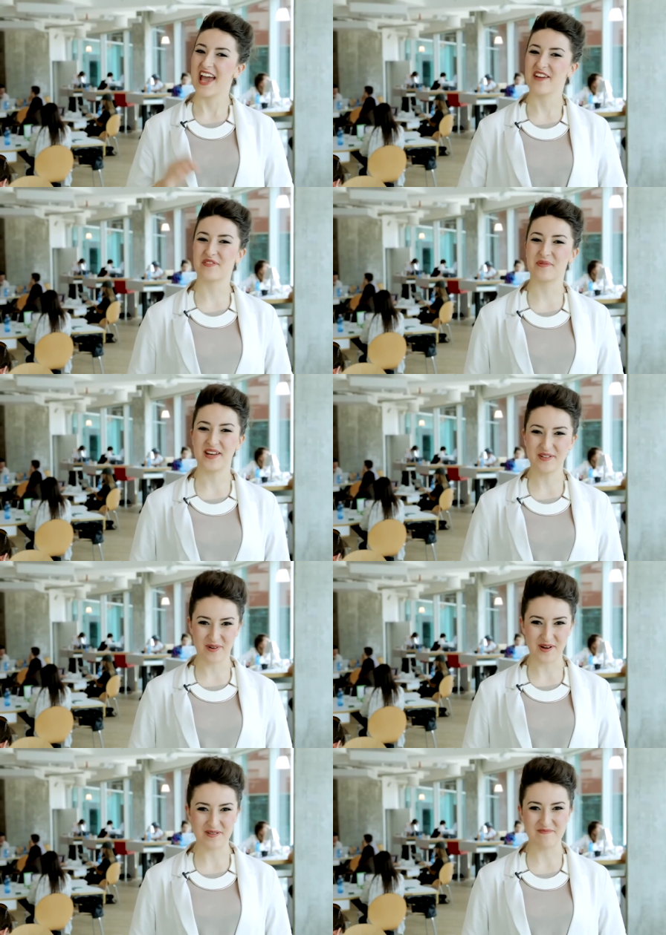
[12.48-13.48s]
everyone,
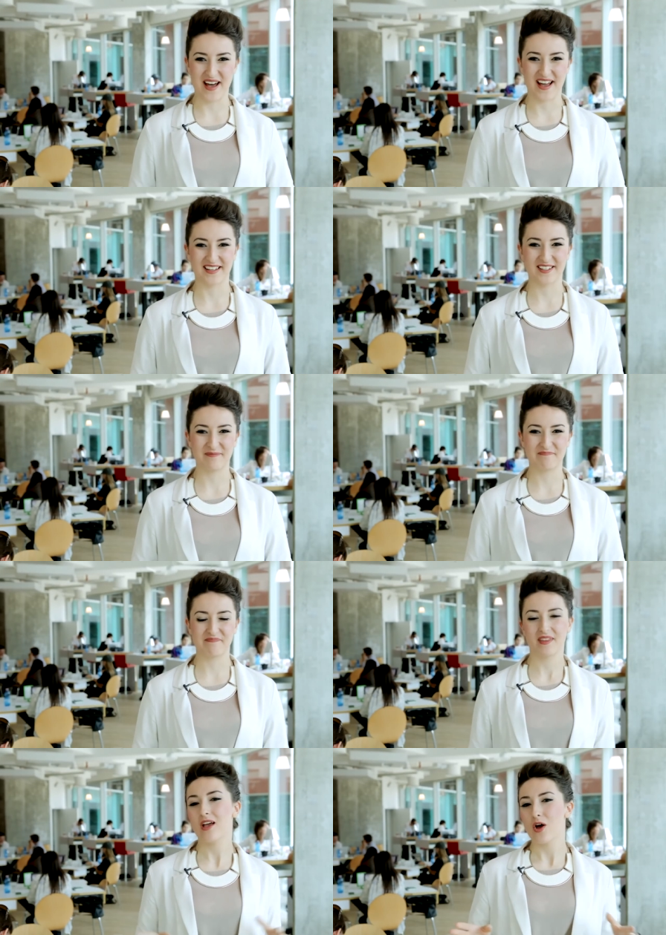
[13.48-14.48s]
welcome back.
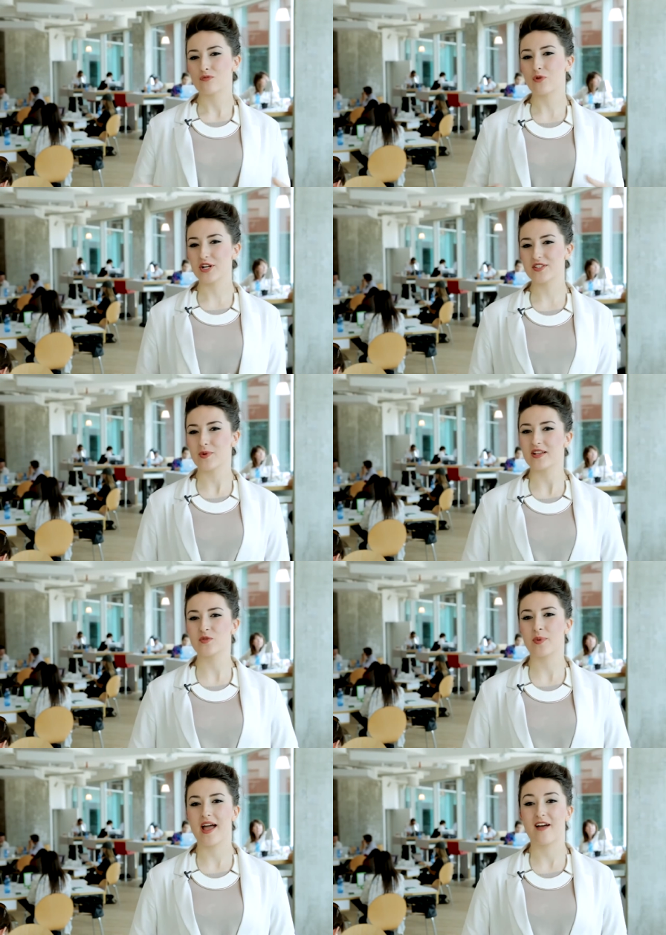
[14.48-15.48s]
Roads around
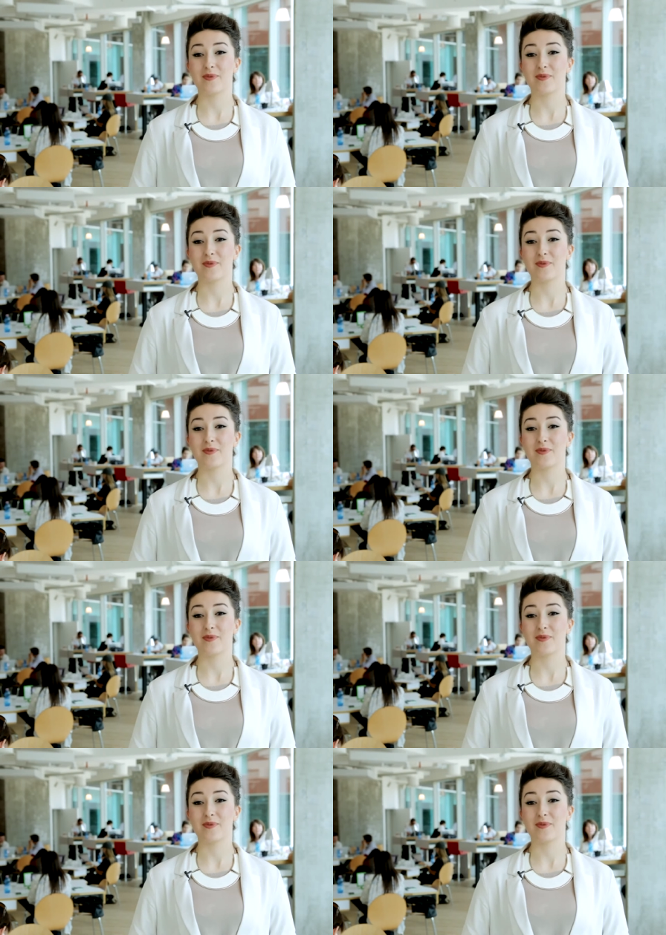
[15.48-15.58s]
Dubai have